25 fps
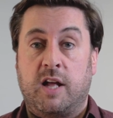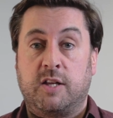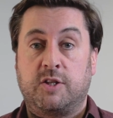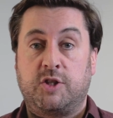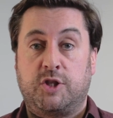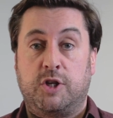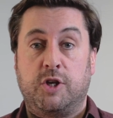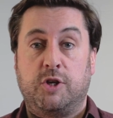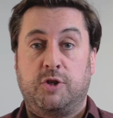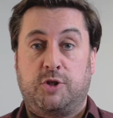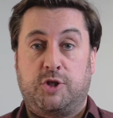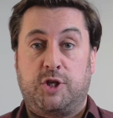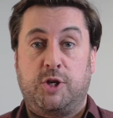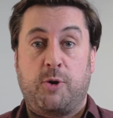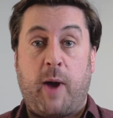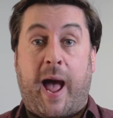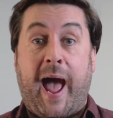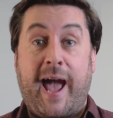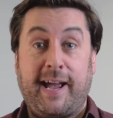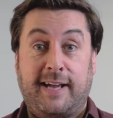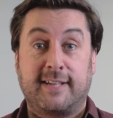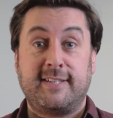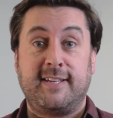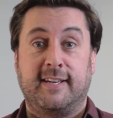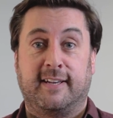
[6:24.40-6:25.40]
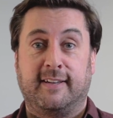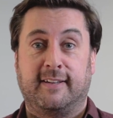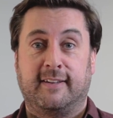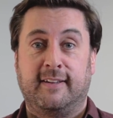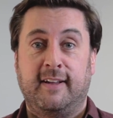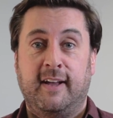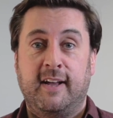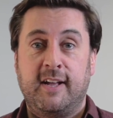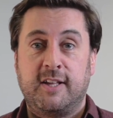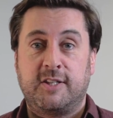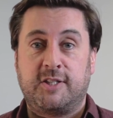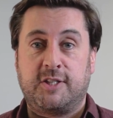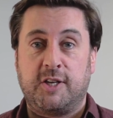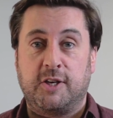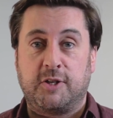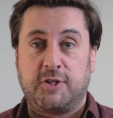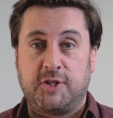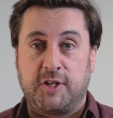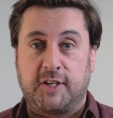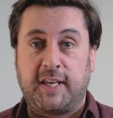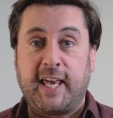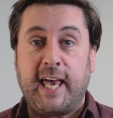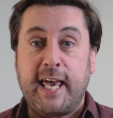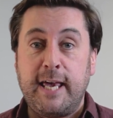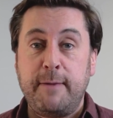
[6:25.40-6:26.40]
to acting,
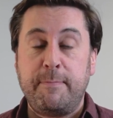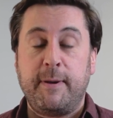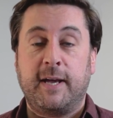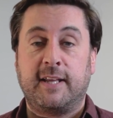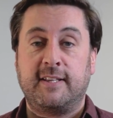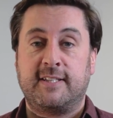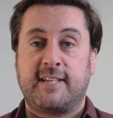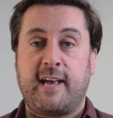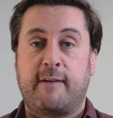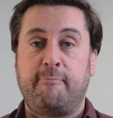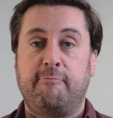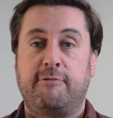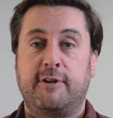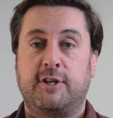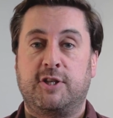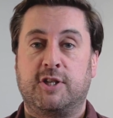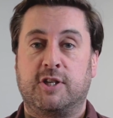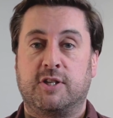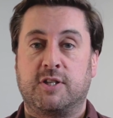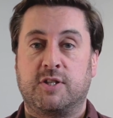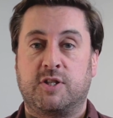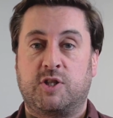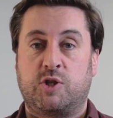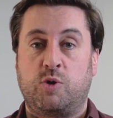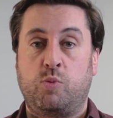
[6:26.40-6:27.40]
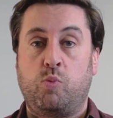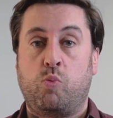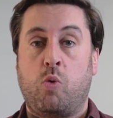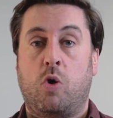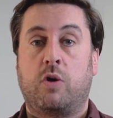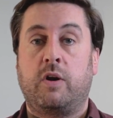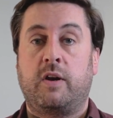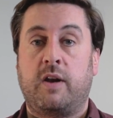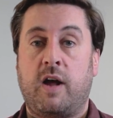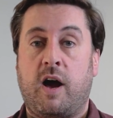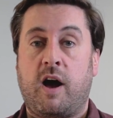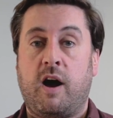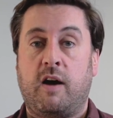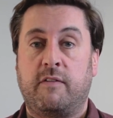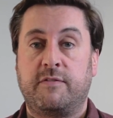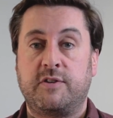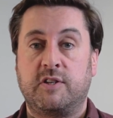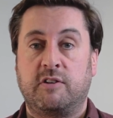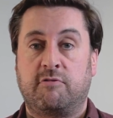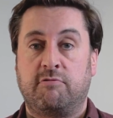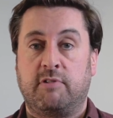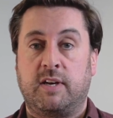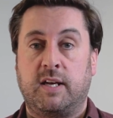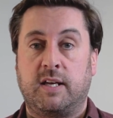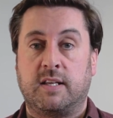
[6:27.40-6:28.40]
to keeping temperatures to 1.5
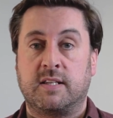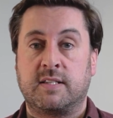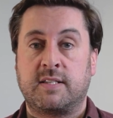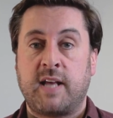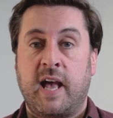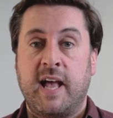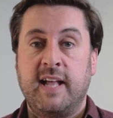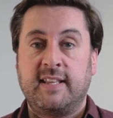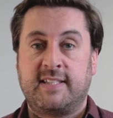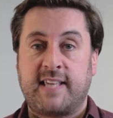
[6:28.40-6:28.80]
degrees,